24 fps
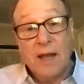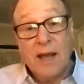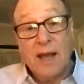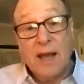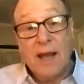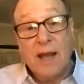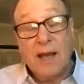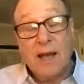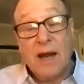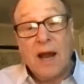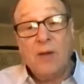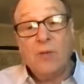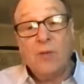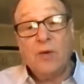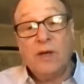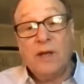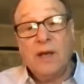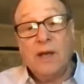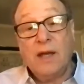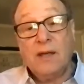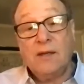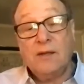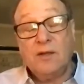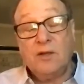And I would
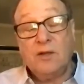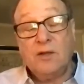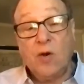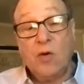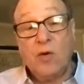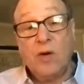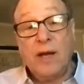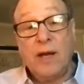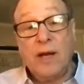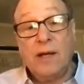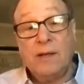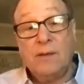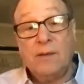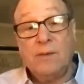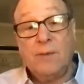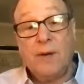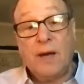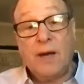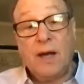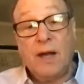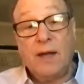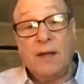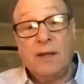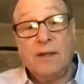get donated
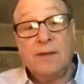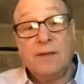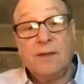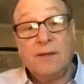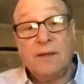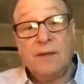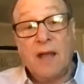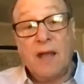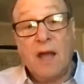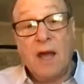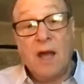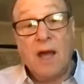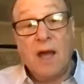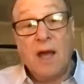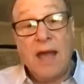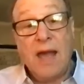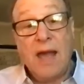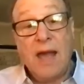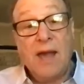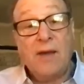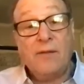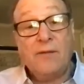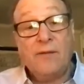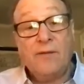bikes,
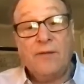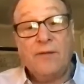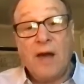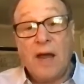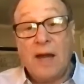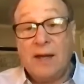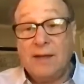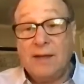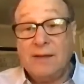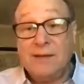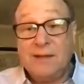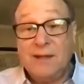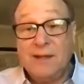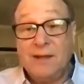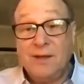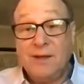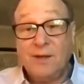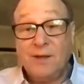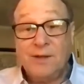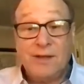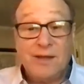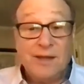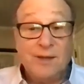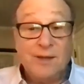have
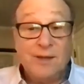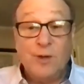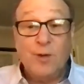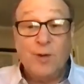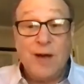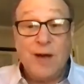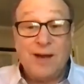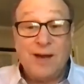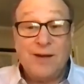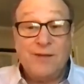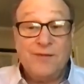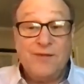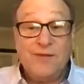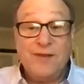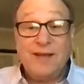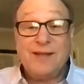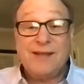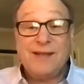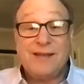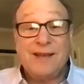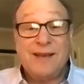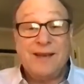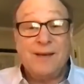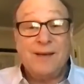volunteers that knew how to
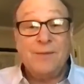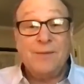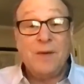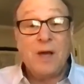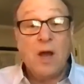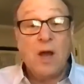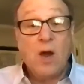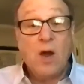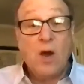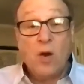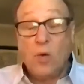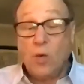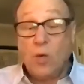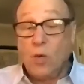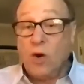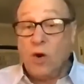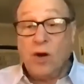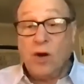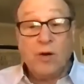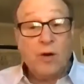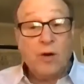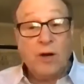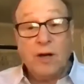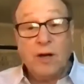fix them,
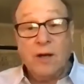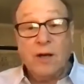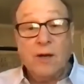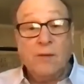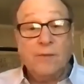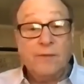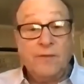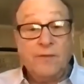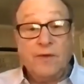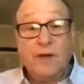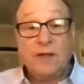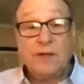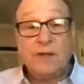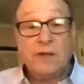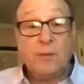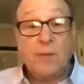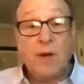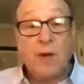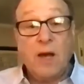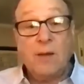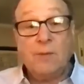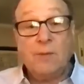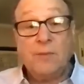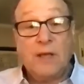work on them, fix them
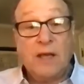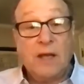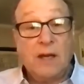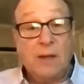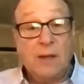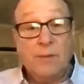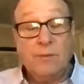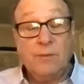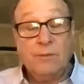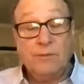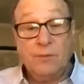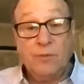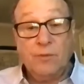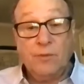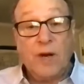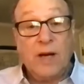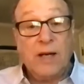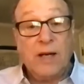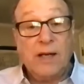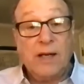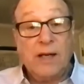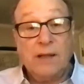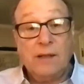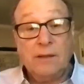up, get them
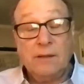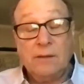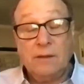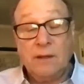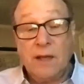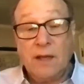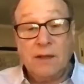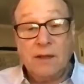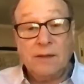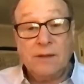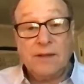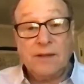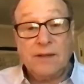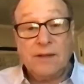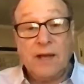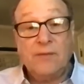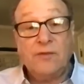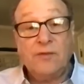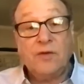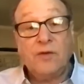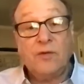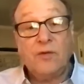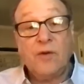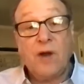ready and
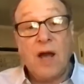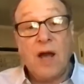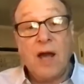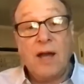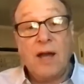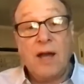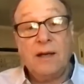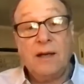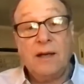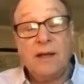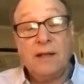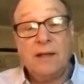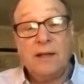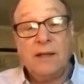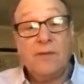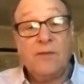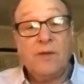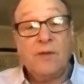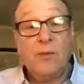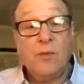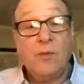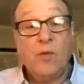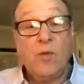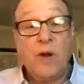safe to ride, and give
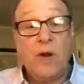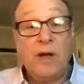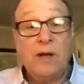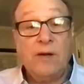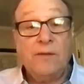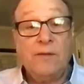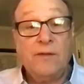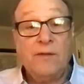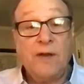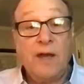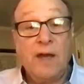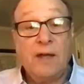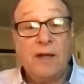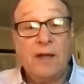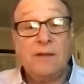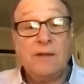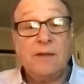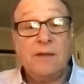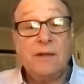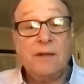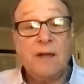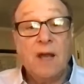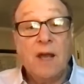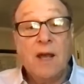them away to
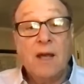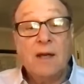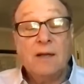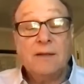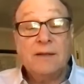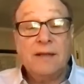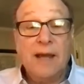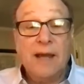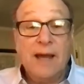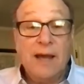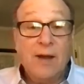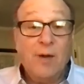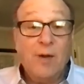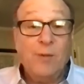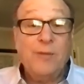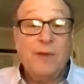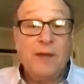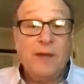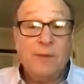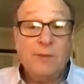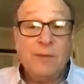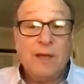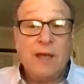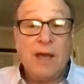vets to help
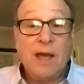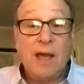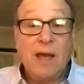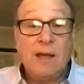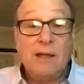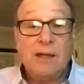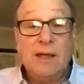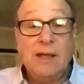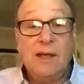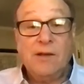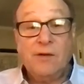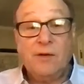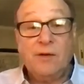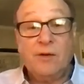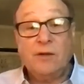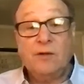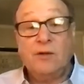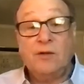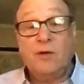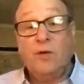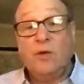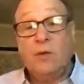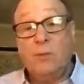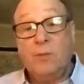them get either
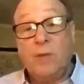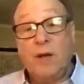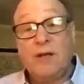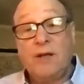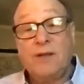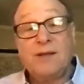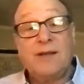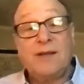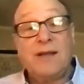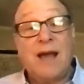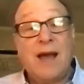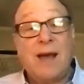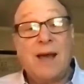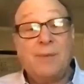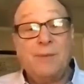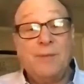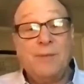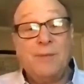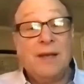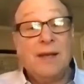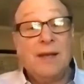to a bus stop,